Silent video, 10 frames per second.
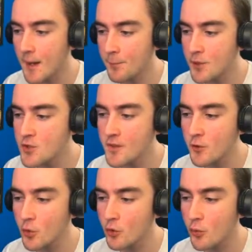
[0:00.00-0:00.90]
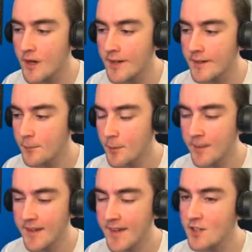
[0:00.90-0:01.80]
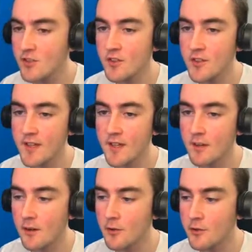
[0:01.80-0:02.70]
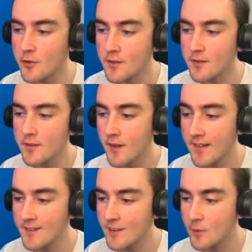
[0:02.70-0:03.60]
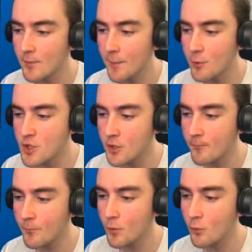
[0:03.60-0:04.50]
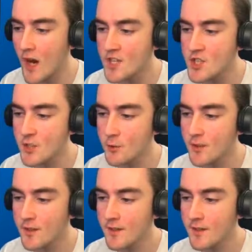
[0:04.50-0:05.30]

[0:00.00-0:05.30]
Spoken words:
I'm pretty sure they're to his right. But I mean, he can just sit here, honestly. He sees them. They're pushing him. Right shield.